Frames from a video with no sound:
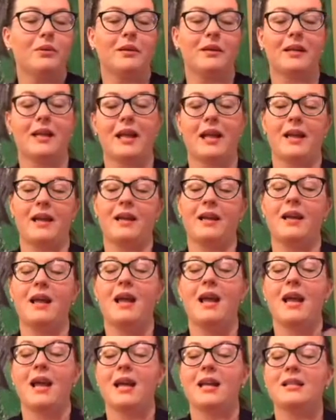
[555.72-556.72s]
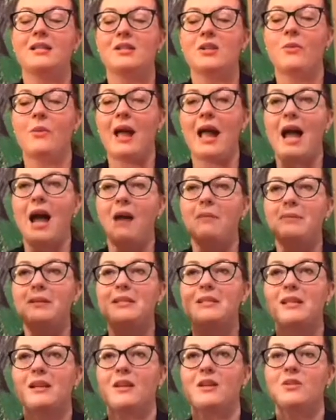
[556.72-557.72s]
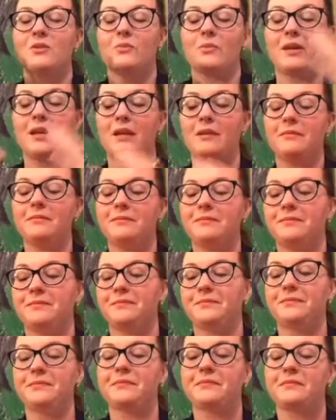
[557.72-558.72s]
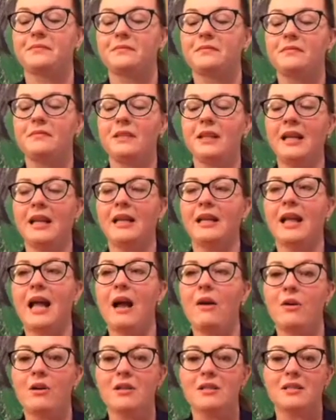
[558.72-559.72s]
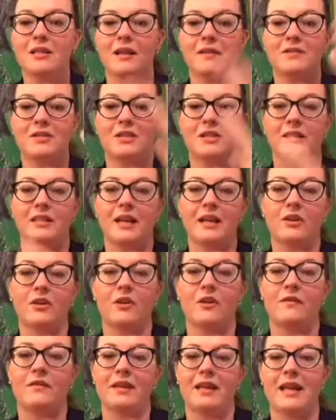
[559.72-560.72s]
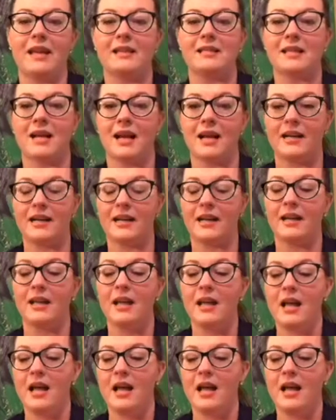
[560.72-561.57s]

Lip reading: Okay. And so what happens there is we allow ourselves to let go of the anxiety